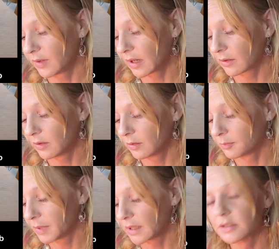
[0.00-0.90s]

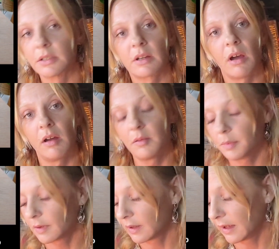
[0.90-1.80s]
Raku Badger Cub,
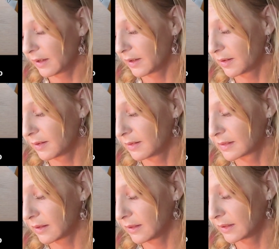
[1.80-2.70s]
and
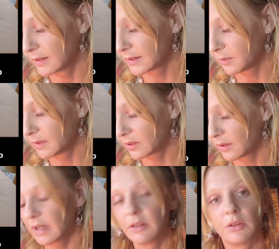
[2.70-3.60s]
this was
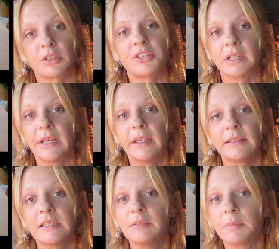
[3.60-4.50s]
on at an auction,
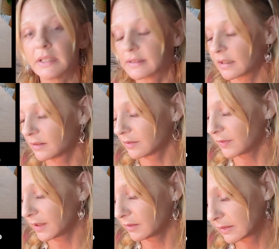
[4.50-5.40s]
18 bids, and the
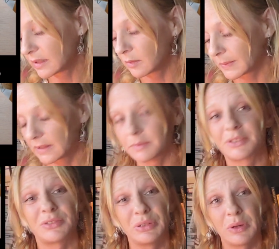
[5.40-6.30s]
final sale price was
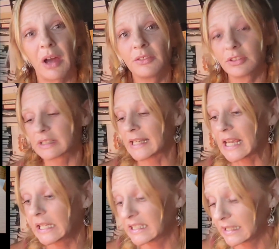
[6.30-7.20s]

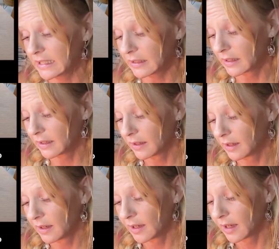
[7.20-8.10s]
280,
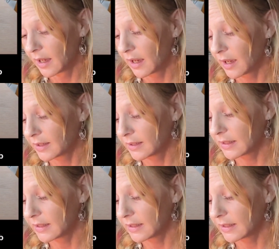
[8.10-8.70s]
and it